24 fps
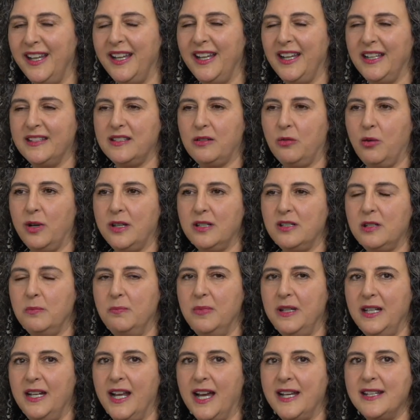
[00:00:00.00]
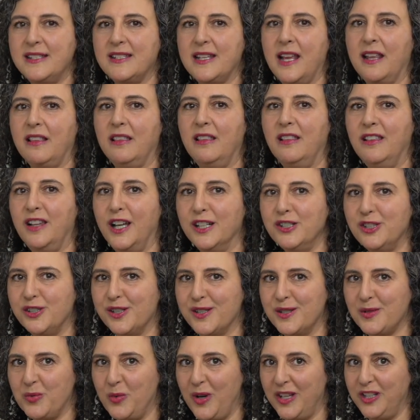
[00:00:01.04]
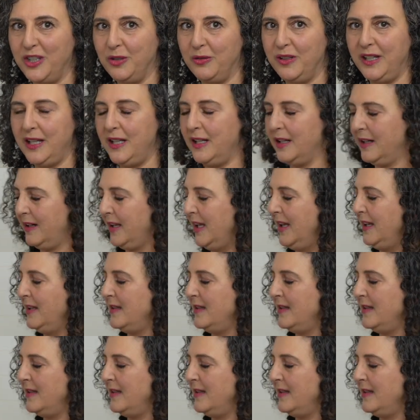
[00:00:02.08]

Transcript: It's going to be nice and luscious when you eat it.